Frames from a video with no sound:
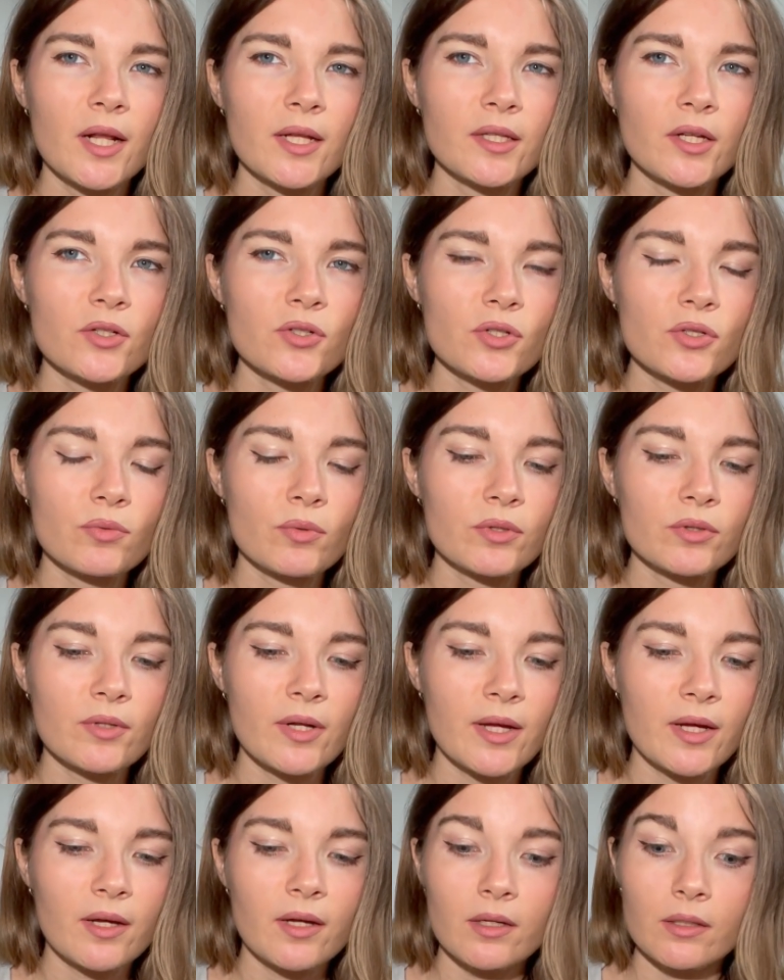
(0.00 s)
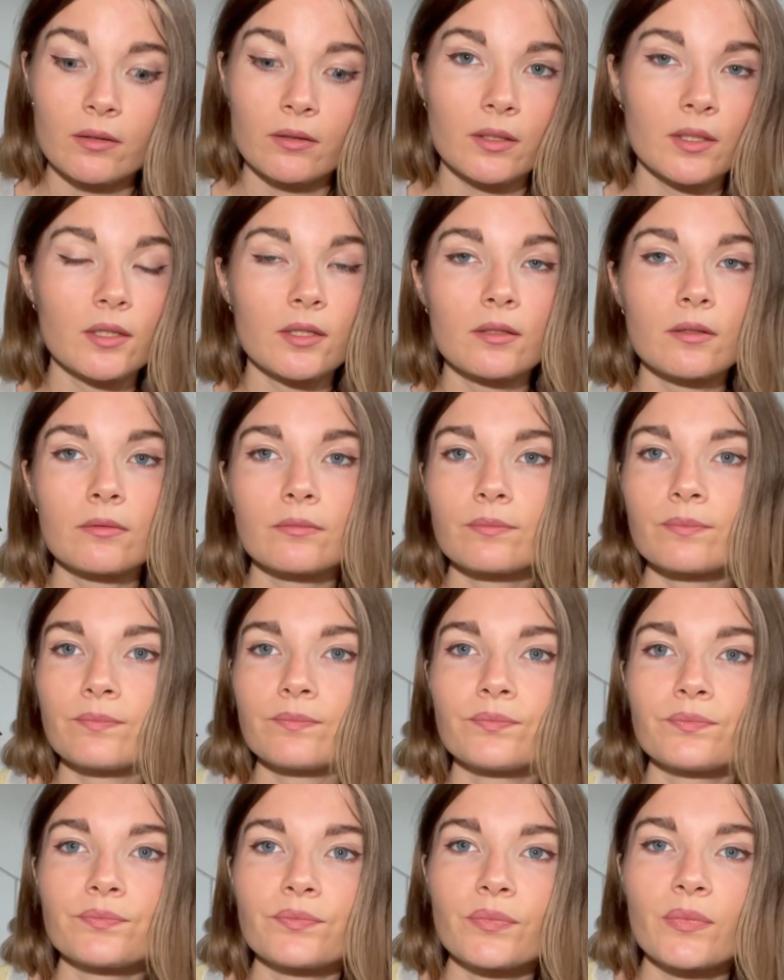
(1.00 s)
They just want to
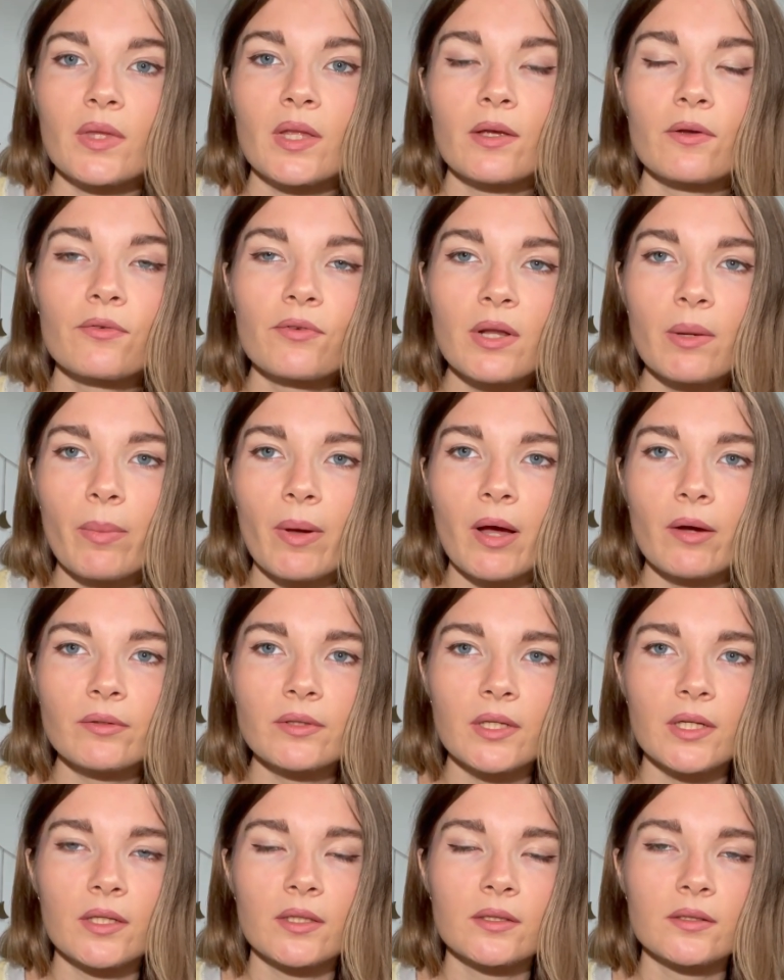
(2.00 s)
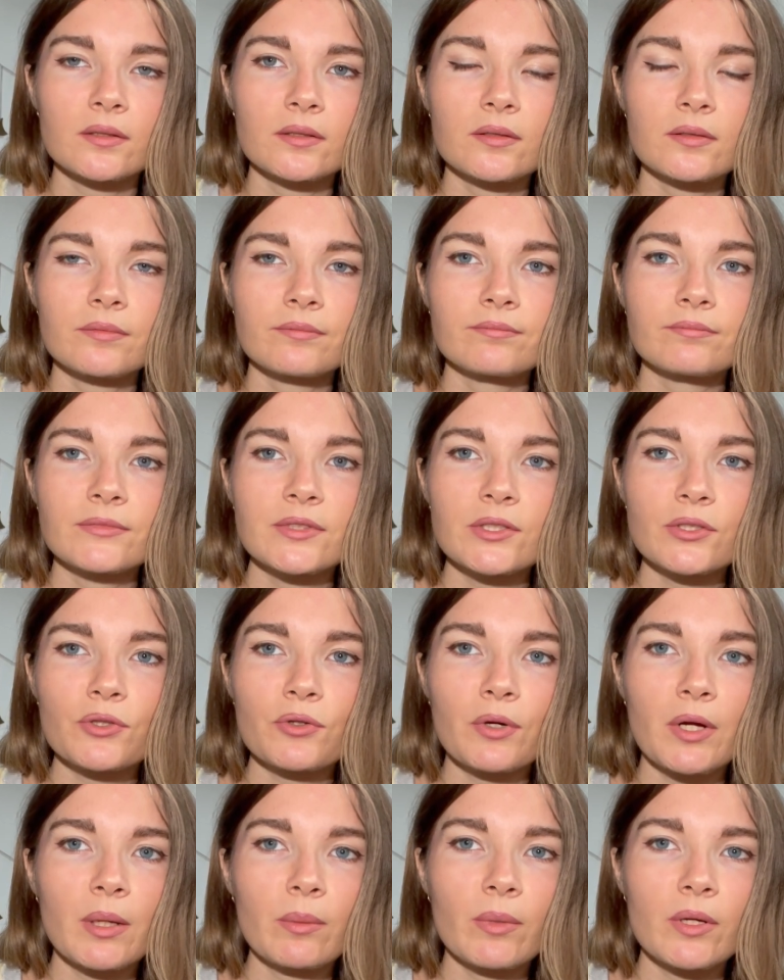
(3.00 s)
flip out and
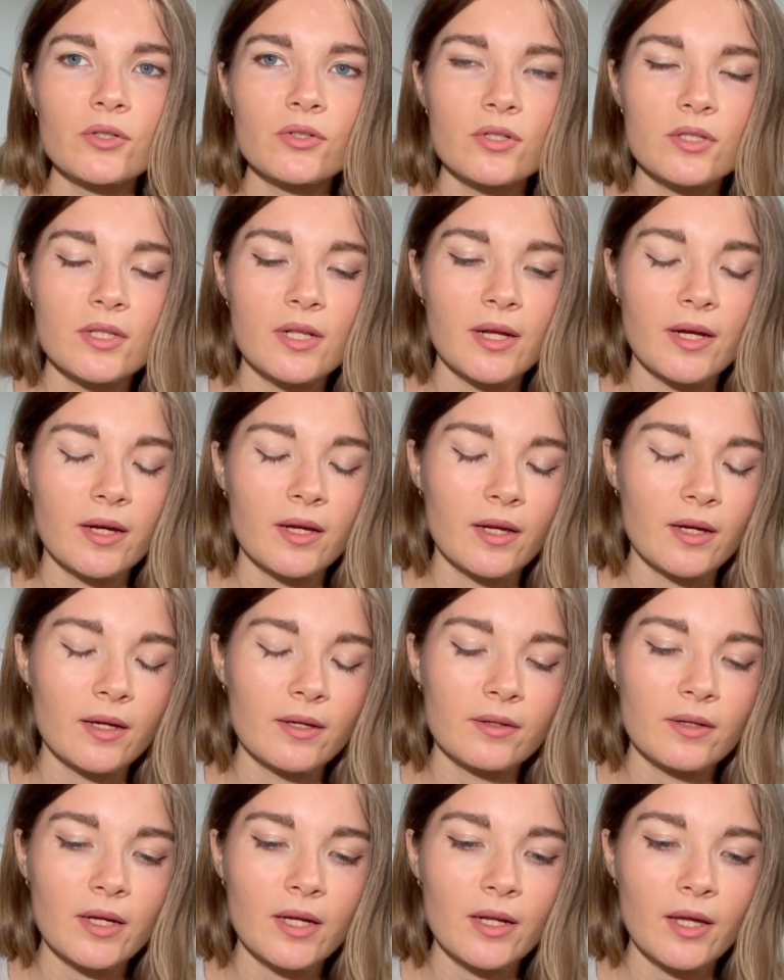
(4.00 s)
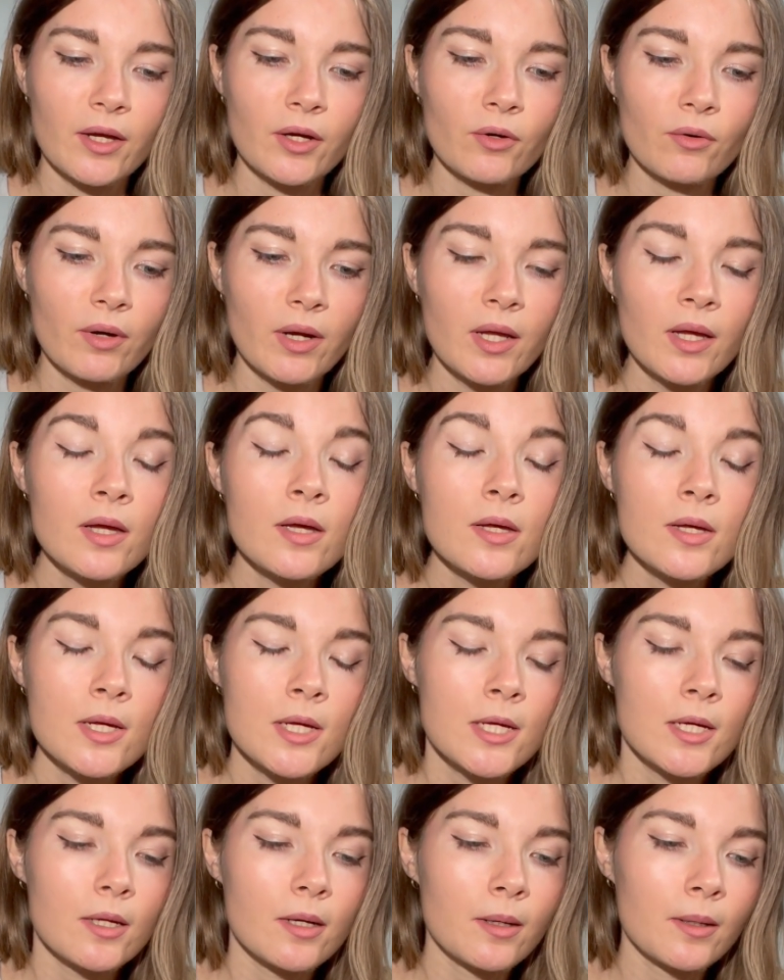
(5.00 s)
scream and just yeah, get angry.
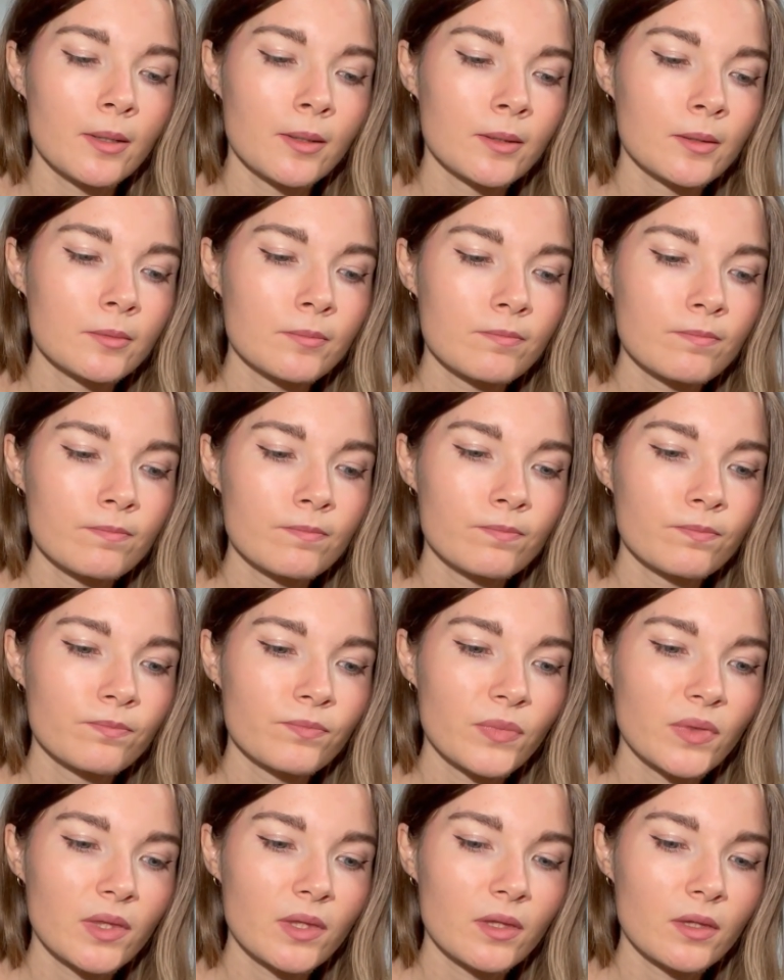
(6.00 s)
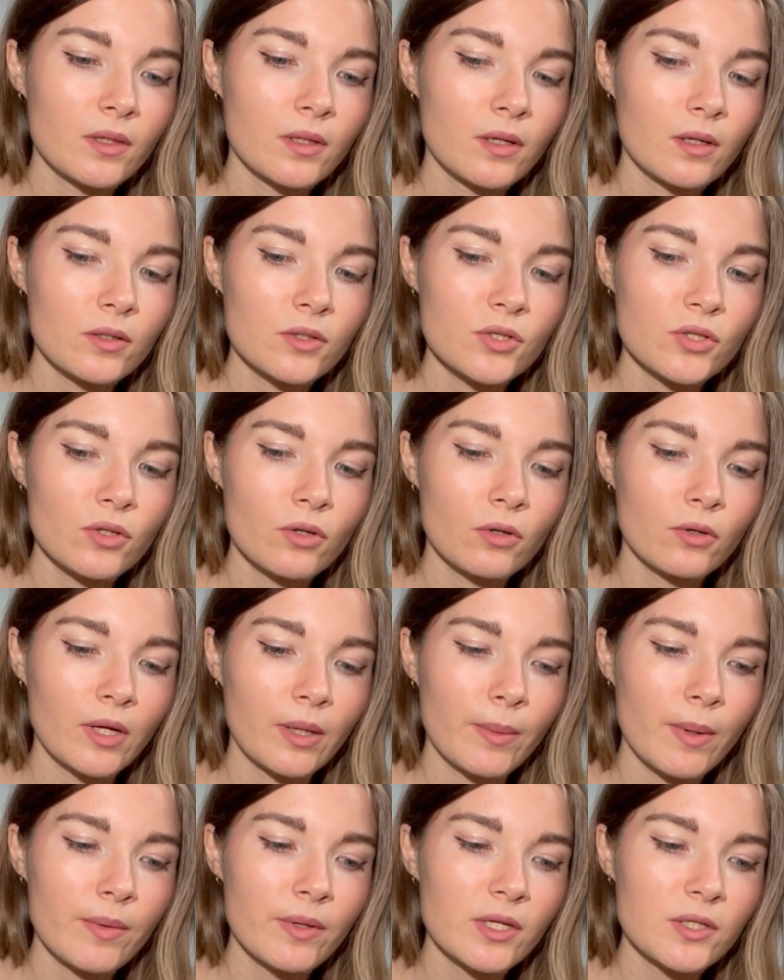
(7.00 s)
So yeah,
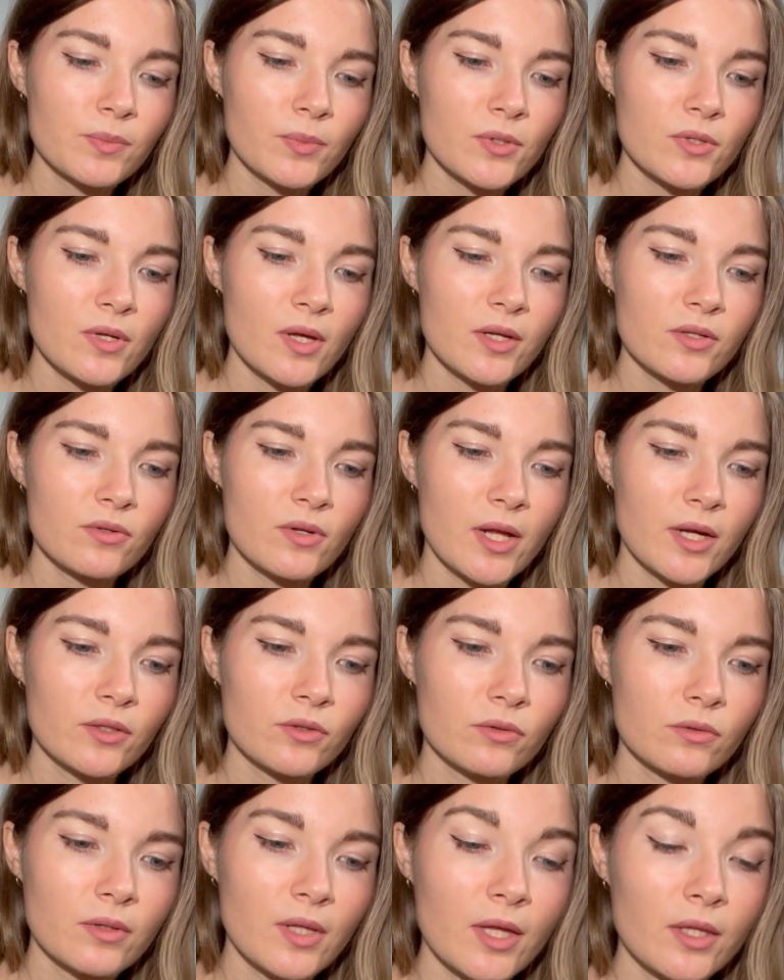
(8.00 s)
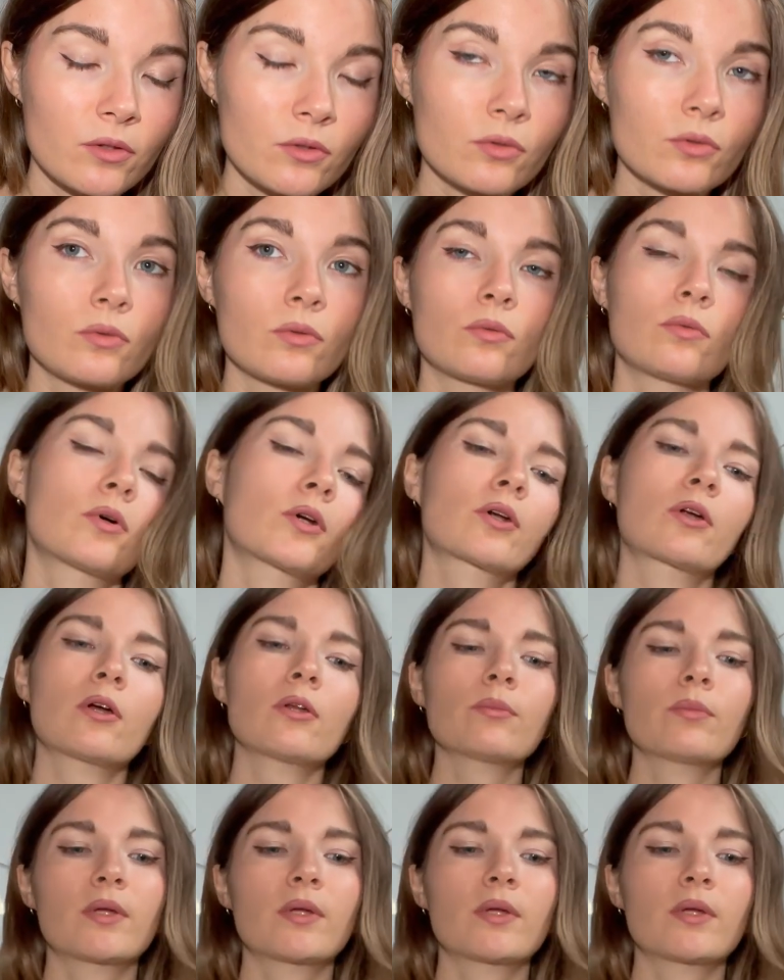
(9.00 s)
maybe this person has that to work on.